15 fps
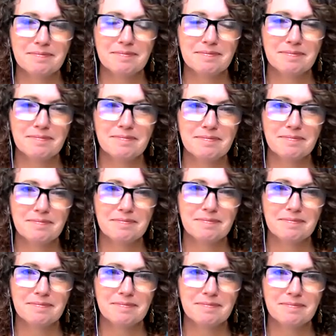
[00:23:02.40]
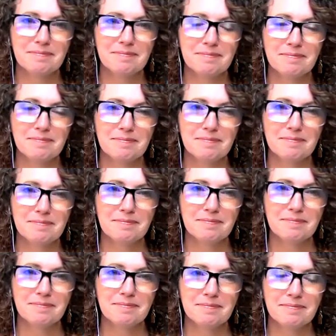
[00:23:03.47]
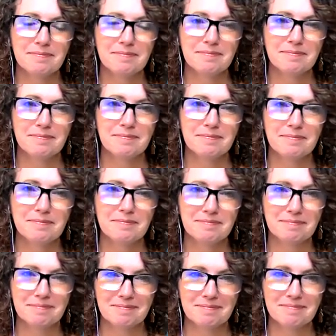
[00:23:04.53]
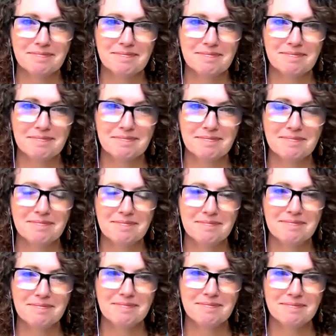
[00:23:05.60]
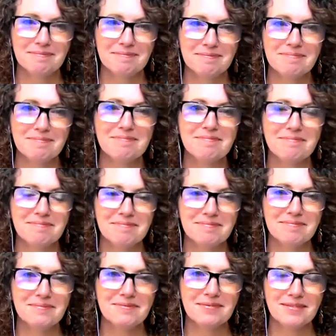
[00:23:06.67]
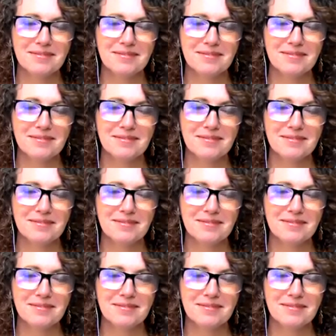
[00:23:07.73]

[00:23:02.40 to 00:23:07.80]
(silent)